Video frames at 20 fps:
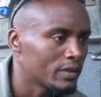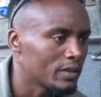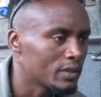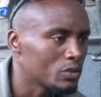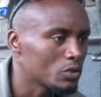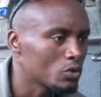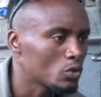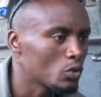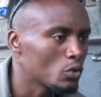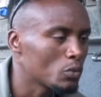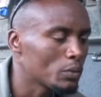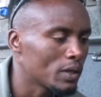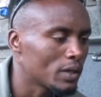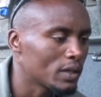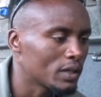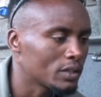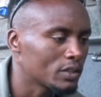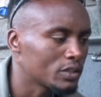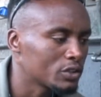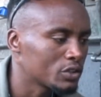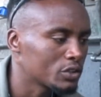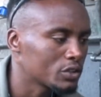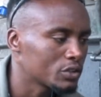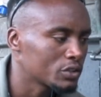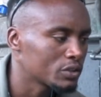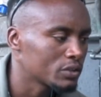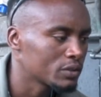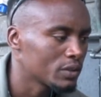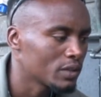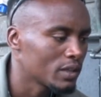there's so
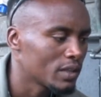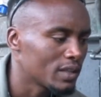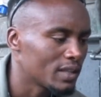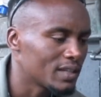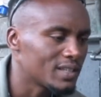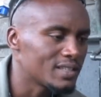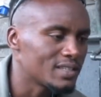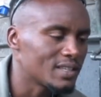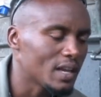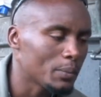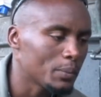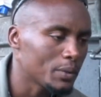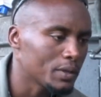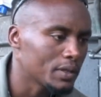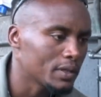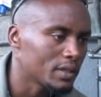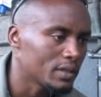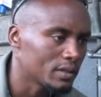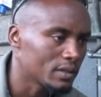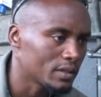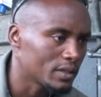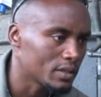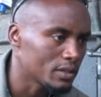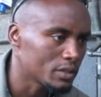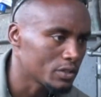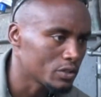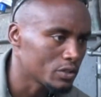much that is happening in the